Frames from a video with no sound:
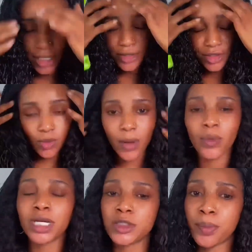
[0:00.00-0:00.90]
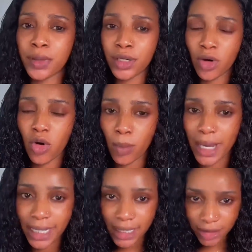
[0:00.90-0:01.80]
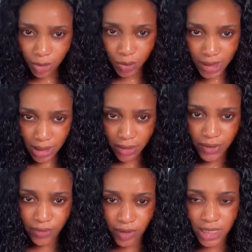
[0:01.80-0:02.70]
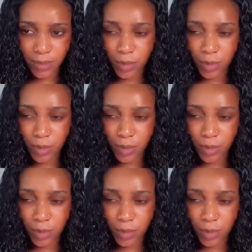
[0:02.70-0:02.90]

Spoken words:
So I wanted to put it on my hair so we see if it's visible,